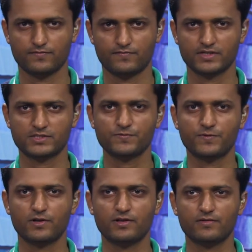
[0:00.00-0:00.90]
First of
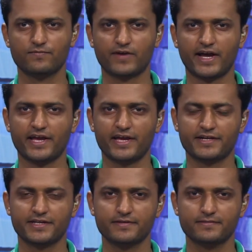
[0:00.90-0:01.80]
all, why
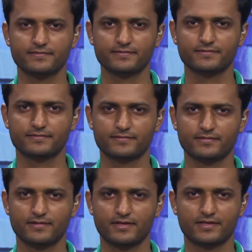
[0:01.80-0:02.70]
IIT?
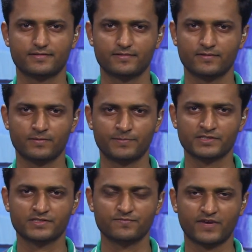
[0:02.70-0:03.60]
Like a
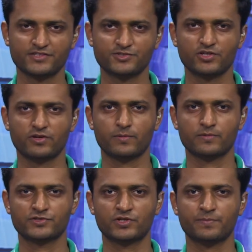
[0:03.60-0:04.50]
person, why should
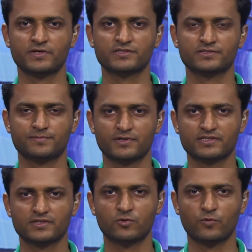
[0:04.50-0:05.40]
a
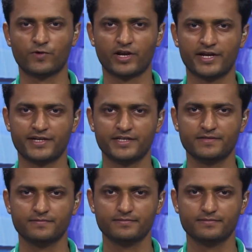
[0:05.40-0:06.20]
person go for IIT?